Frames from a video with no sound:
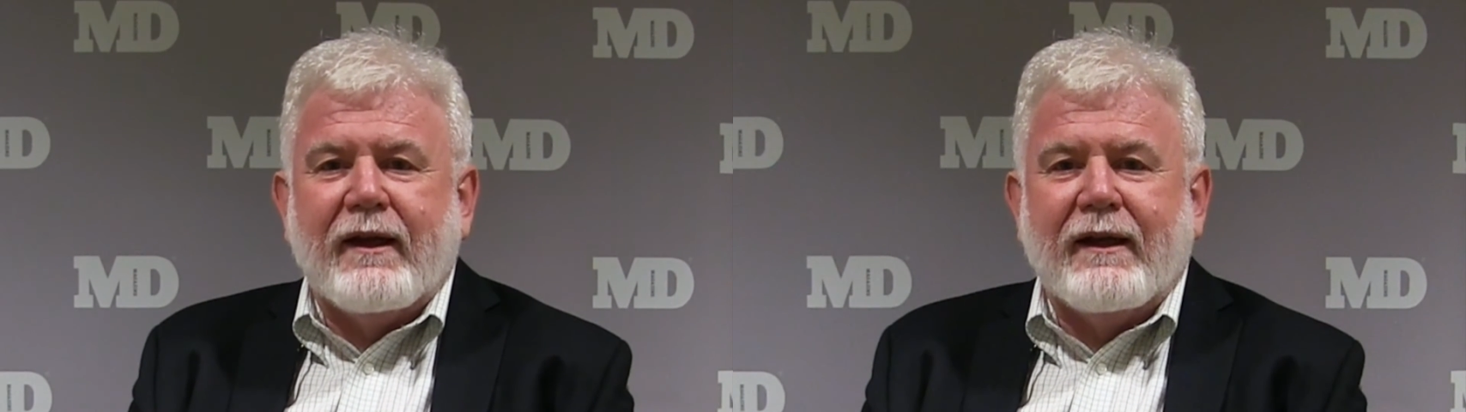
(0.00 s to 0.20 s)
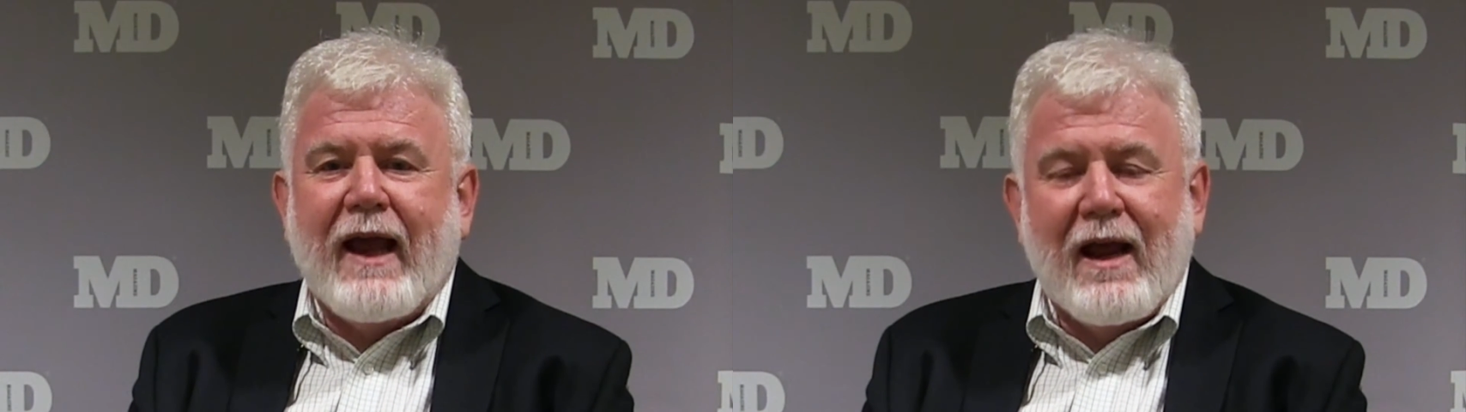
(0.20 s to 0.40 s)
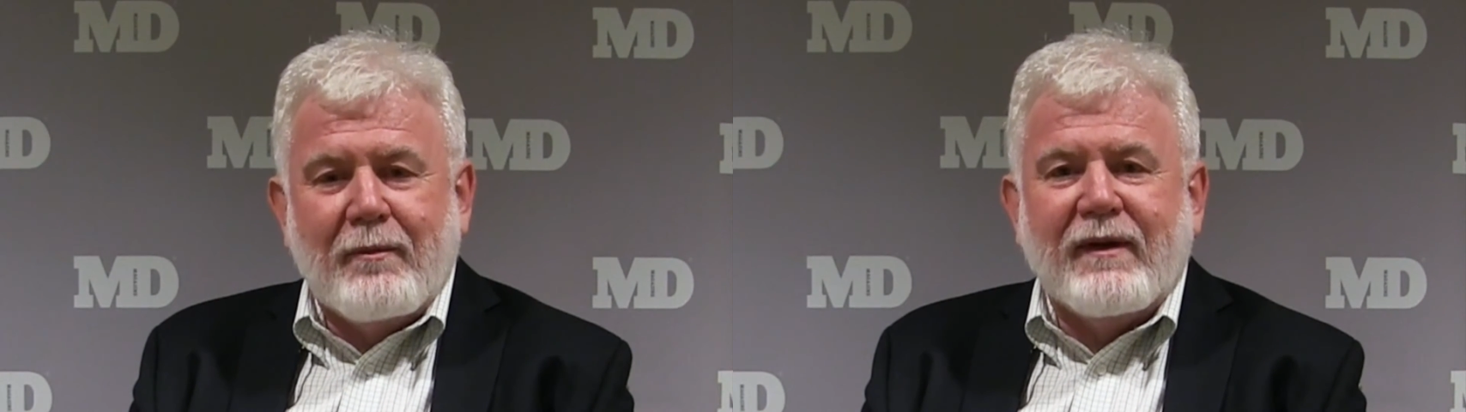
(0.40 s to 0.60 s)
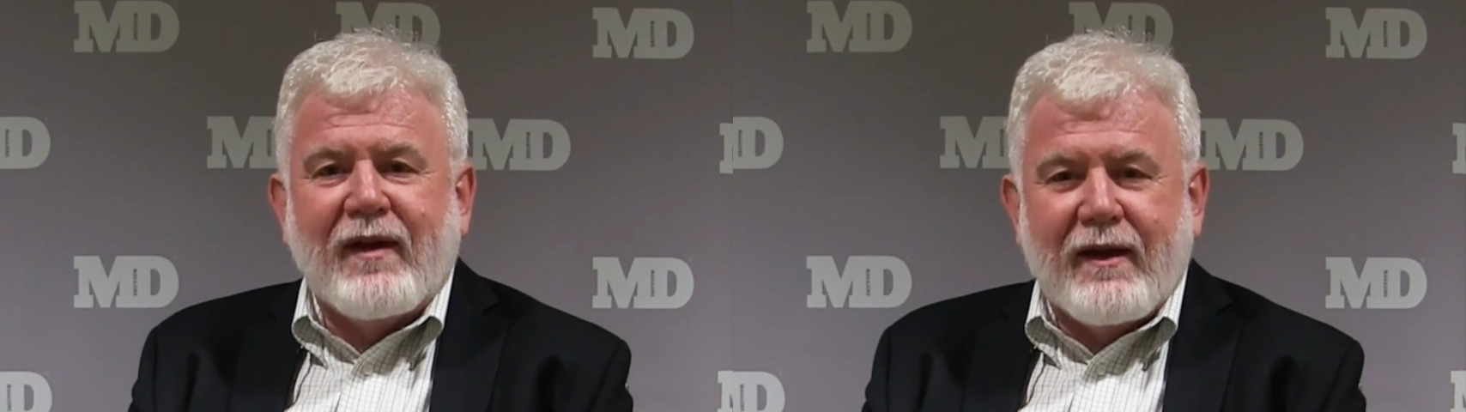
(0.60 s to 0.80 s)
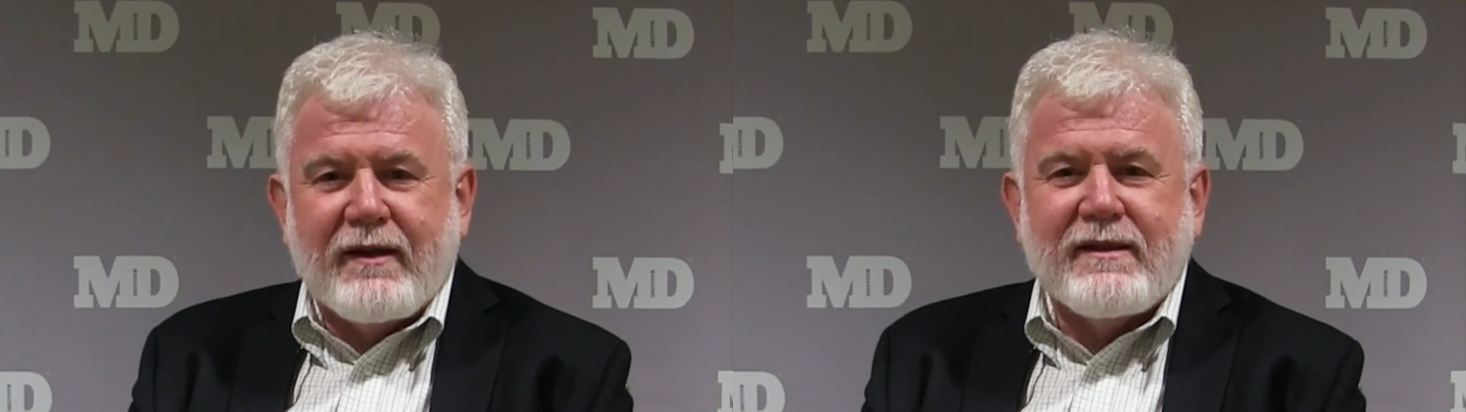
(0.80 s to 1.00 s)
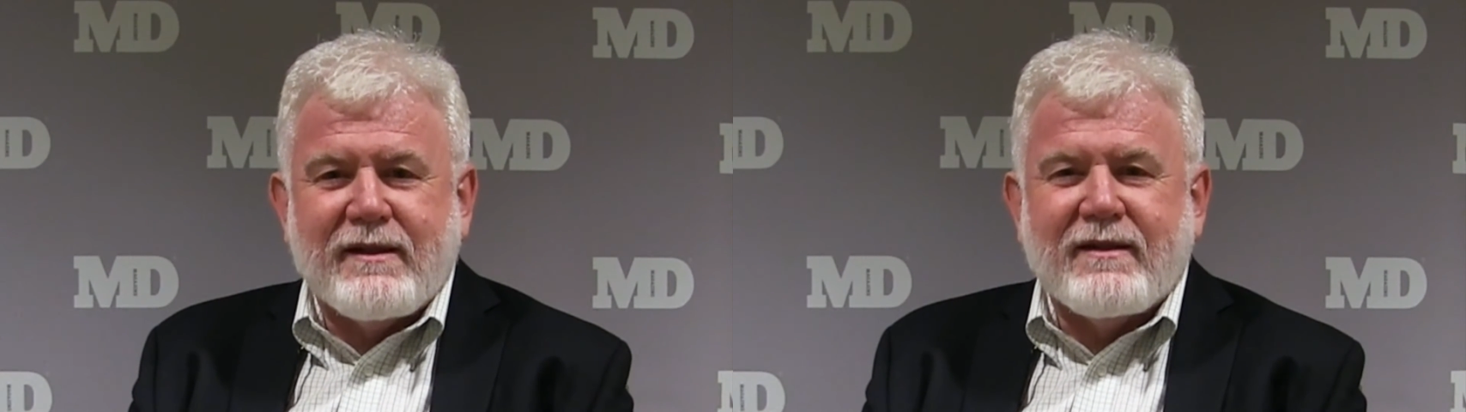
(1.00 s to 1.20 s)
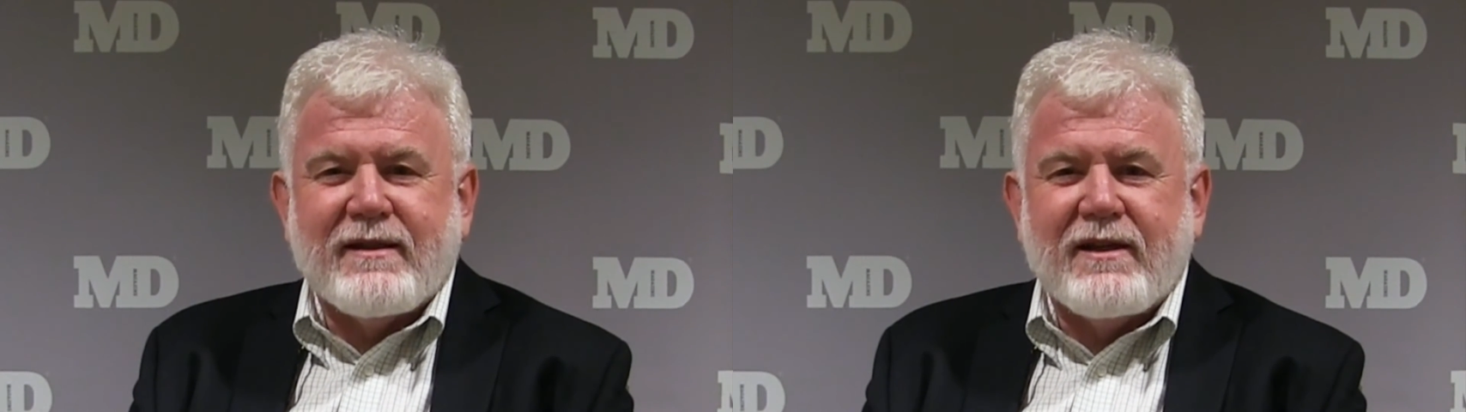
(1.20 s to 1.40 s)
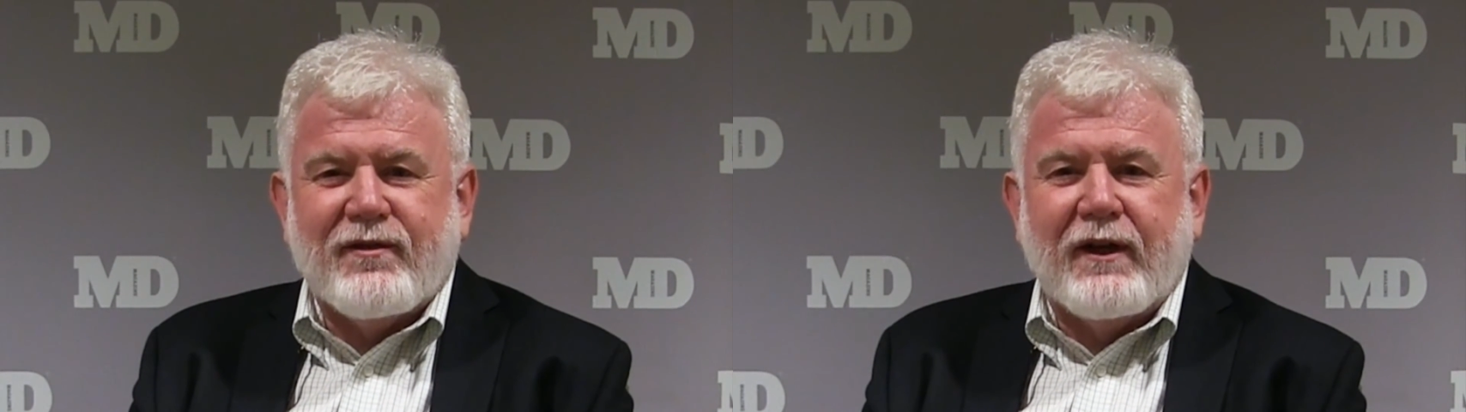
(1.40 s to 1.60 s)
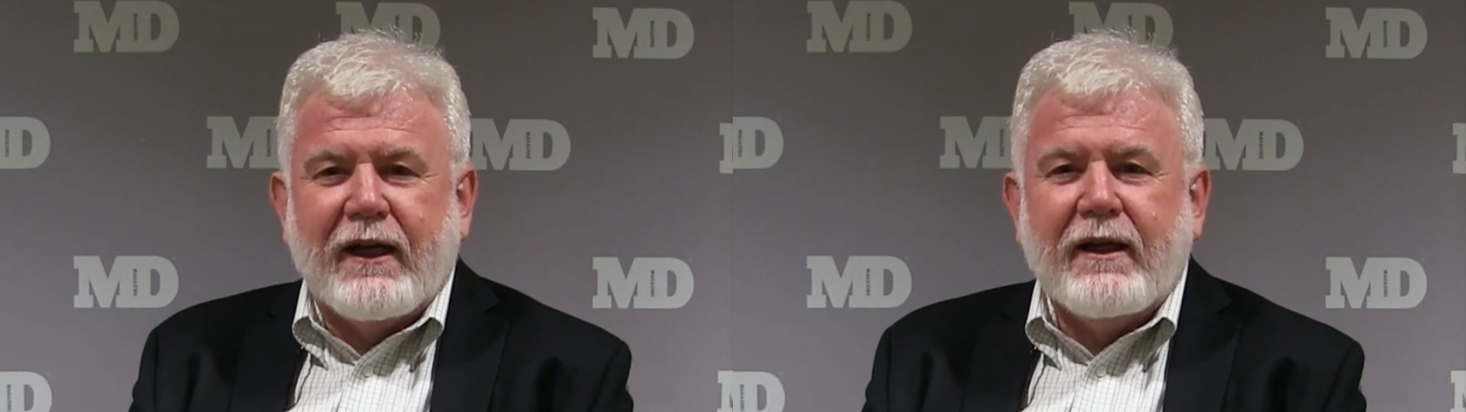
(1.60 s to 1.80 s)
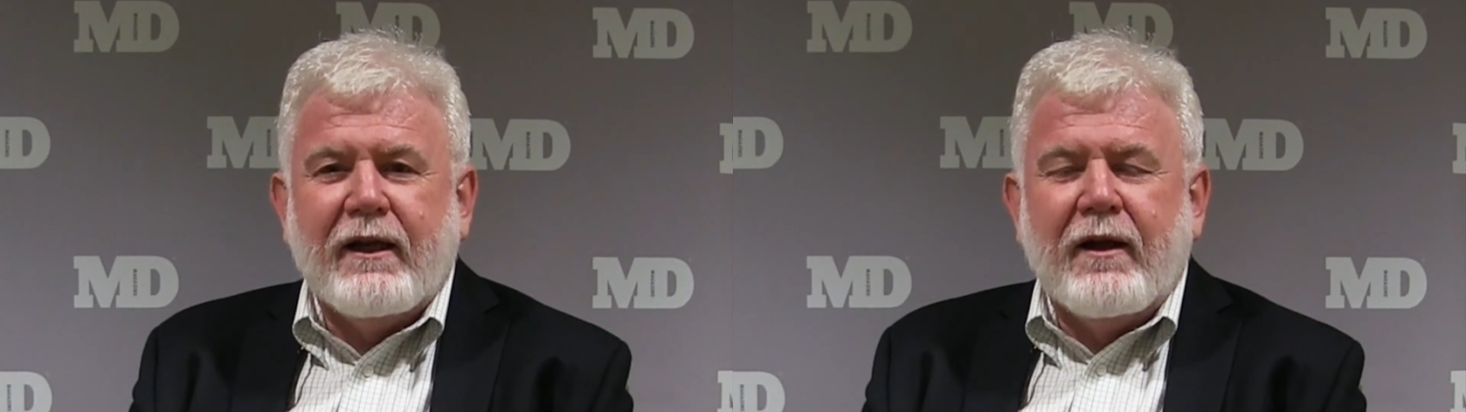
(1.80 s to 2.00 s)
it can be taken successfully